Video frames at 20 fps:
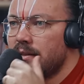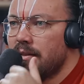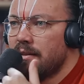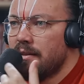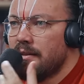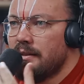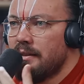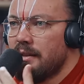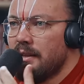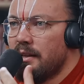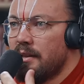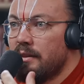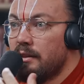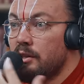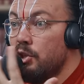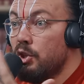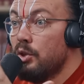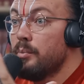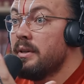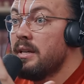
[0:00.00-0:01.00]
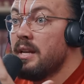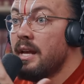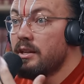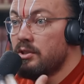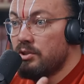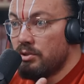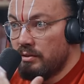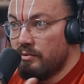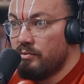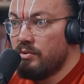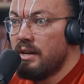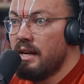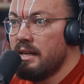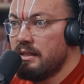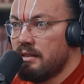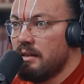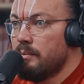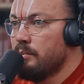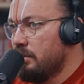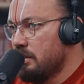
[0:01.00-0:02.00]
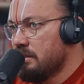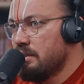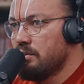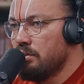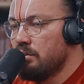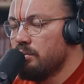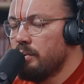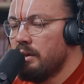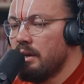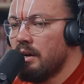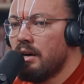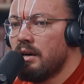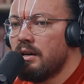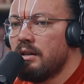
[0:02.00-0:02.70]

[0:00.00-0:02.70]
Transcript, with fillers: full the human nature of relating yeah. because it's who we are.